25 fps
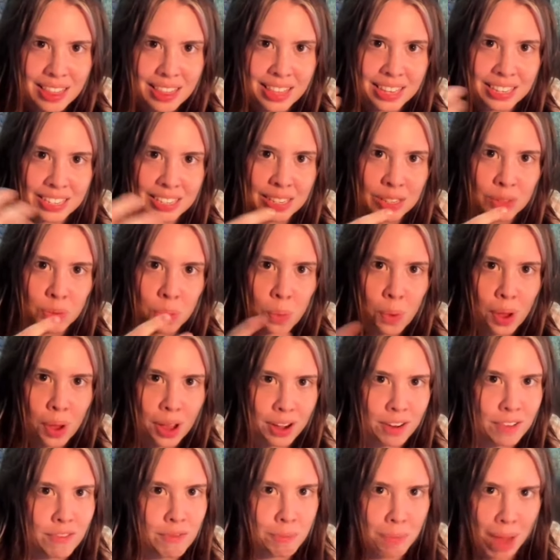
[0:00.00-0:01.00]
this is
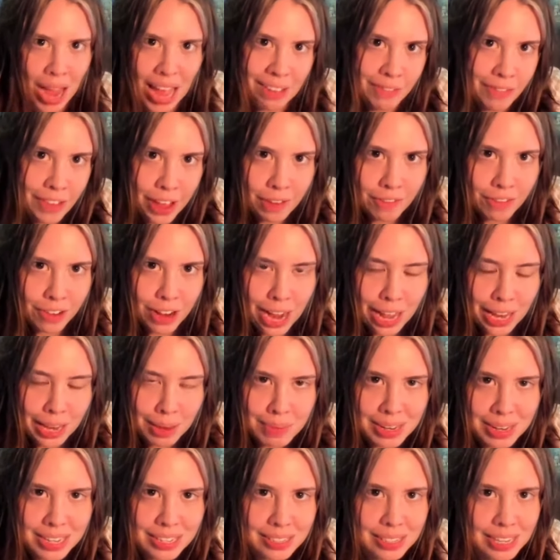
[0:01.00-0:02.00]
one of my favorite
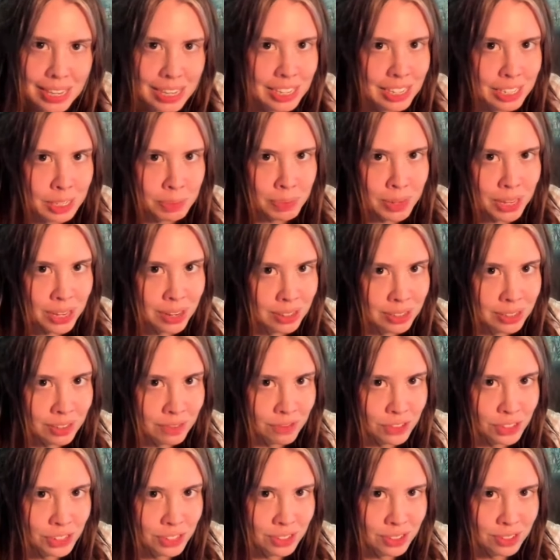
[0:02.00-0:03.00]
elements, and it's because
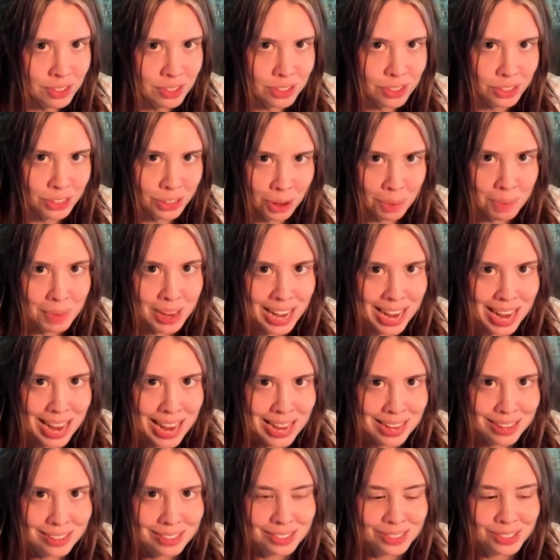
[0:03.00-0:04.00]
of
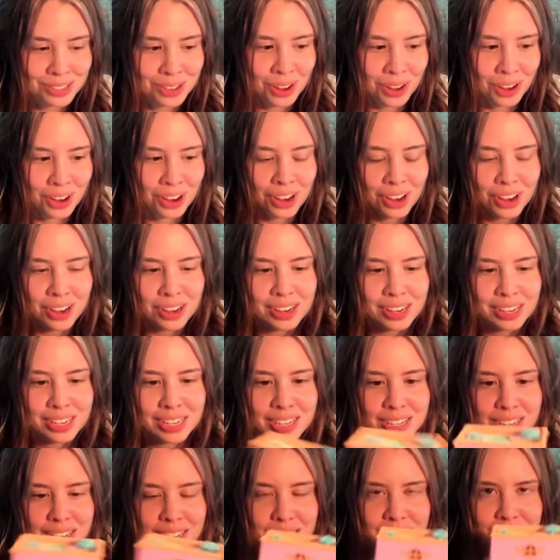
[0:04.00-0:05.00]
Dominic. So
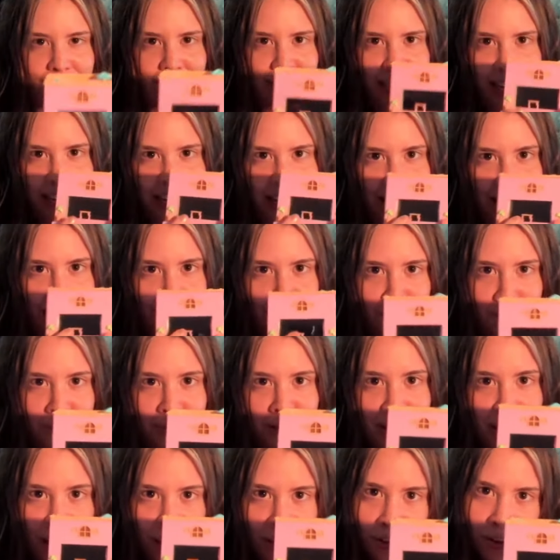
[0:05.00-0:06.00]
just
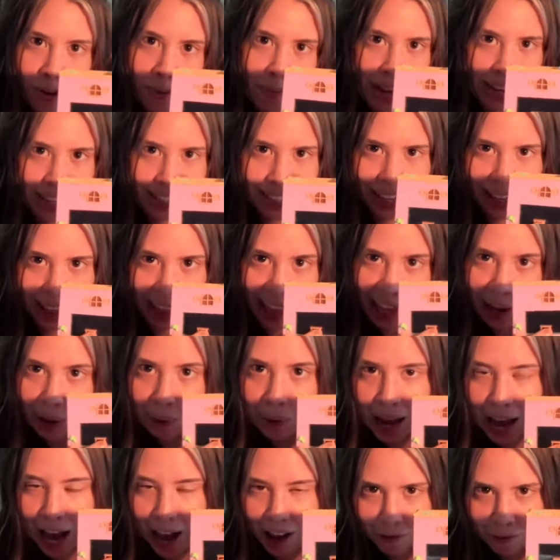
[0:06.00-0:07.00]
another amazing thing
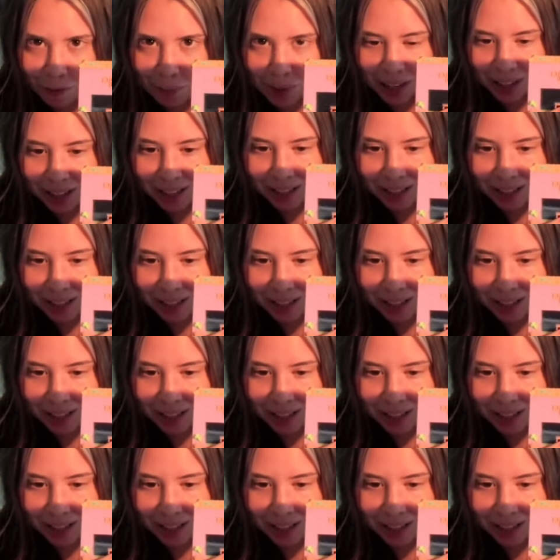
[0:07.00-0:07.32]
we have because